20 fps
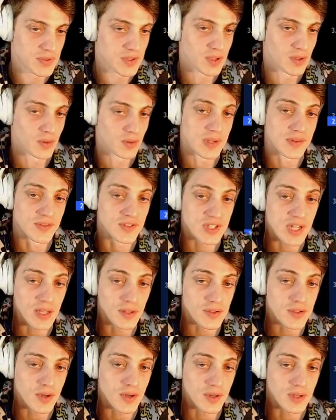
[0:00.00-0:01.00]
So if
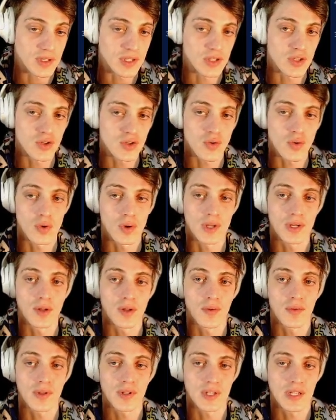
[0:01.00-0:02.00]
sellers are in control, I
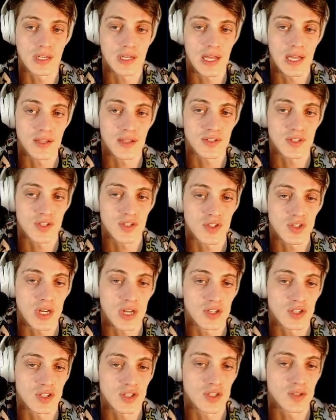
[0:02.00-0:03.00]
don't think the analysis
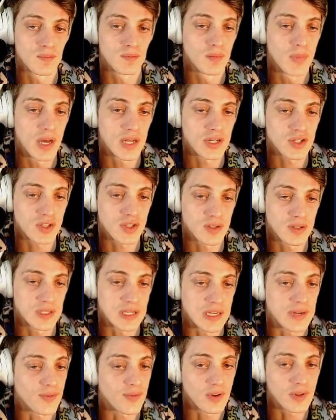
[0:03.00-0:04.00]
changes much
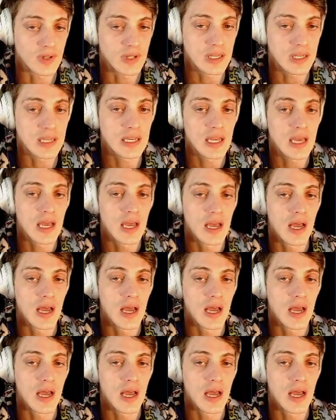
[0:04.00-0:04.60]
differently,